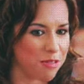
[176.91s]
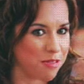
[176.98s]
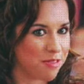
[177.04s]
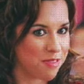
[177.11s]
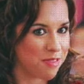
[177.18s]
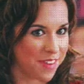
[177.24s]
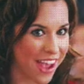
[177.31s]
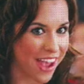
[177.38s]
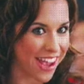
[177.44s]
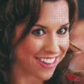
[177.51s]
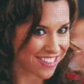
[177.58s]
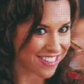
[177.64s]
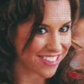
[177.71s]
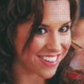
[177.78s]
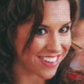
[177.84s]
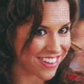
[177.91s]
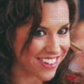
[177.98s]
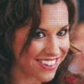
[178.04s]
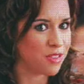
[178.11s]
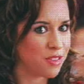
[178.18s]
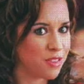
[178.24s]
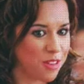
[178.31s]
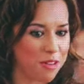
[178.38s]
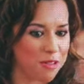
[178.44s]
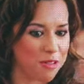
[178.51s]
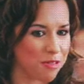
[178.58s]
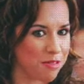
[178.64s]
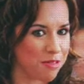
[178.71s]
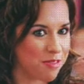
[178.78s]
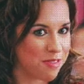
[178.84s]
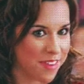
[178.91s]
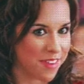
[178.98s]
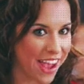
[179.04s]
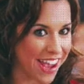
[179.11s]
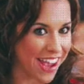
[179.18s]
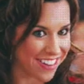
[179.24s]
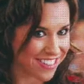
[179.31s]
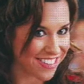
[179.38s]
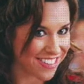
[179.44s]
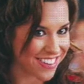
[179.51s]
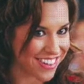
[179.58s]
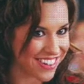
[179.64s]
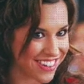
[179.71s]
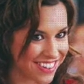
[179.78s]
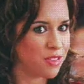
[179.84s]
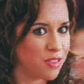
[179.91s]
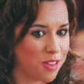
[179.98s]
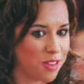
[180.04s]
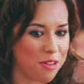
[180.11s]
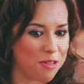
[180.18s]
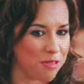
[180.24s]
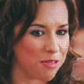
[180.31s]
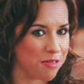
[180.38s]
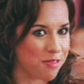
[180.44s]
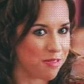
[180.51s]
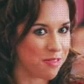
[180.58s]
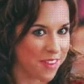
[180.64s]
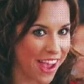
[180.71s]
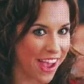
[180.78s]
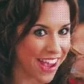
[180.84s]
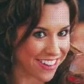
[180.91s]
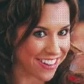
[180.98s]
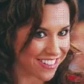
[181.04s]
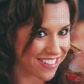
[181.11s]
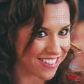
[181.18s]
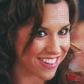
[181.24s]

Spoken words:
You can create unique characters who use unique words, and